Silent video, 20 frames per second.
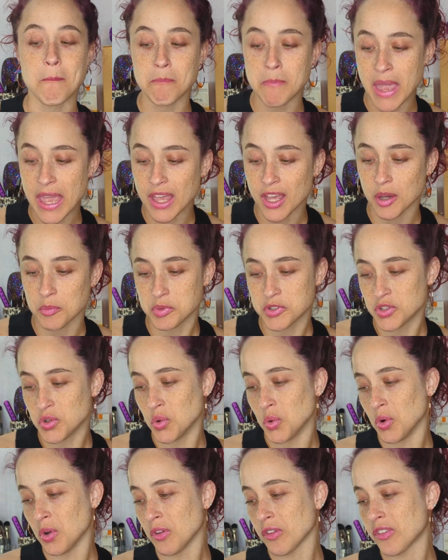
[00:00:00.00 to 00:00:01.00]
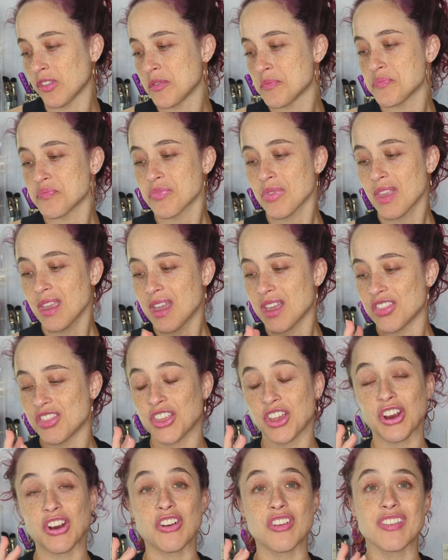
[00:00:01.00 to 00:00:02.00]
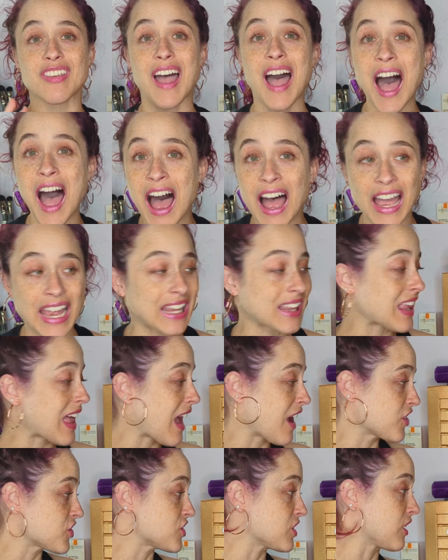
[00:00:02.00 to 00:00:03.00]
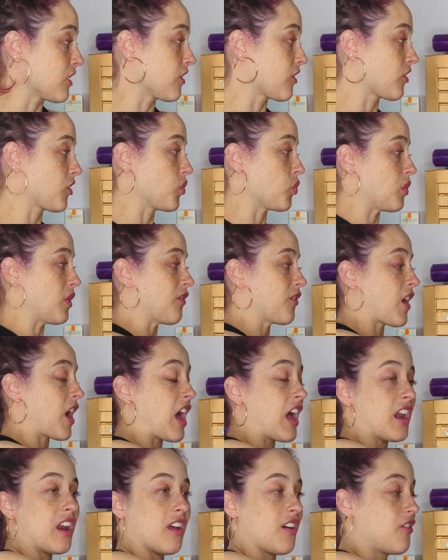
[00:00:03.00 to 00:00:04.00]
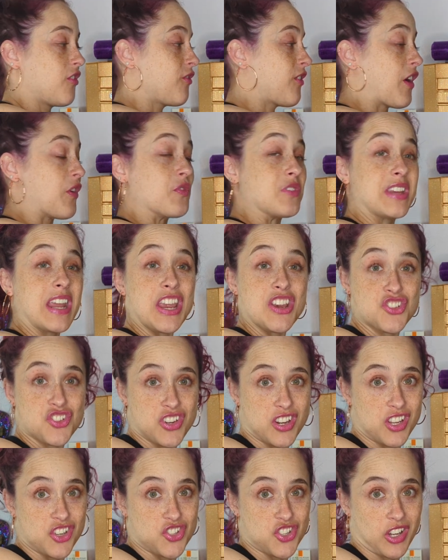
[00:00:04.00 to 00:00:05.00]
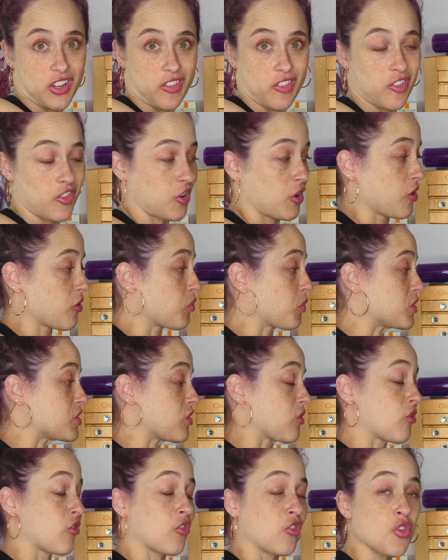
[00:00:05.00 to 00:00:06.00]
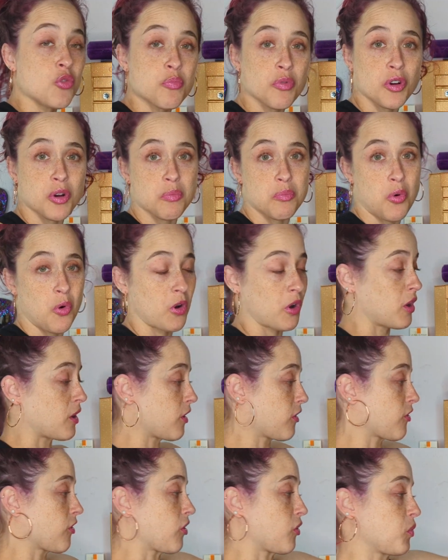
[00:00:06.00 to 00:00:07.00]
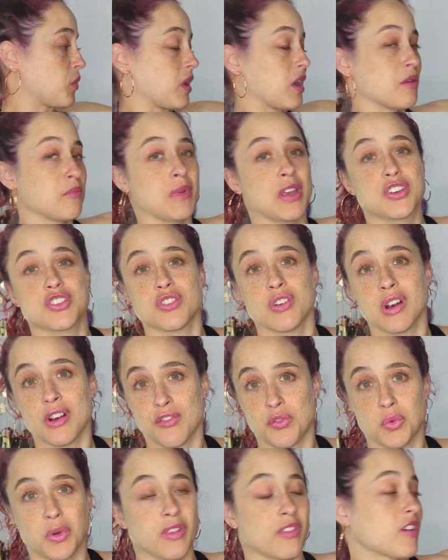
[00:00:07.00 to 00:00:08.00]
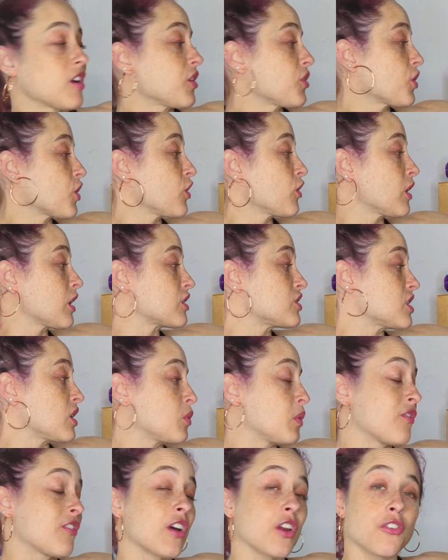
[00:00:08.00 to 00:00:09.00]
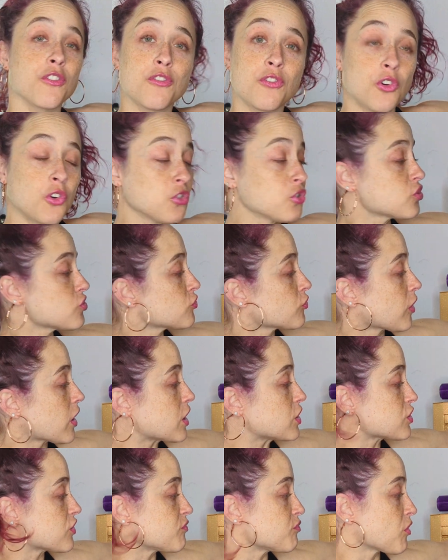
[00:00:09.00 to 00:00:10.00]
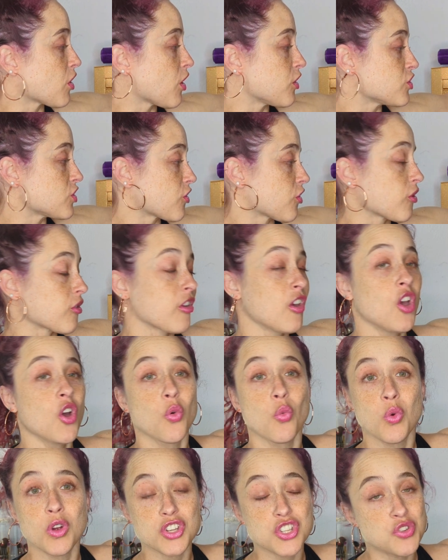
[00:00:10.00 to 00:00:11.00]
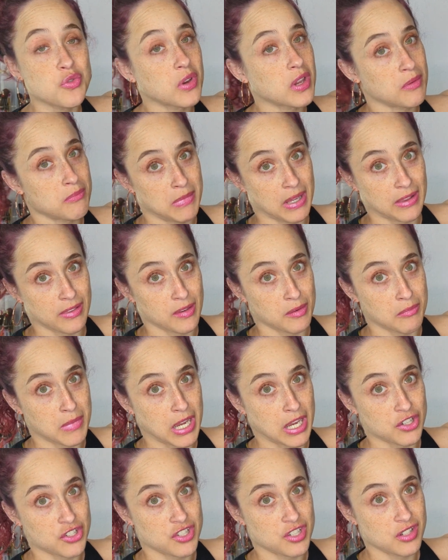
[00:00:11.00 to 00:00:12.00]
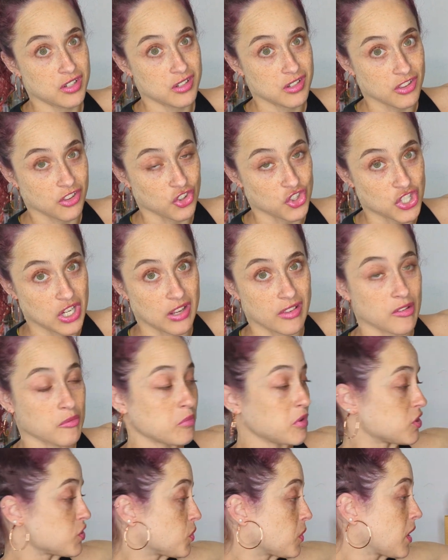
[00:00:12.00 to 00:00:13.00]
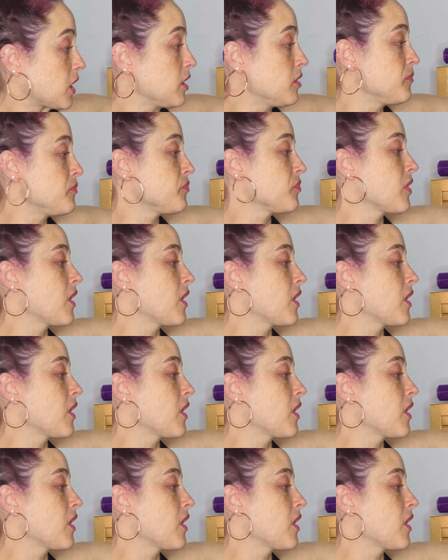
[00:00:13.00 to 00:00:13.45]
makeup tools, there's eyelashes, we've got foundation adjusters, which is super important so that we can make sure everyone's got the correct shade. We've got a full range of bronzers, which you can mix and match the shades in between.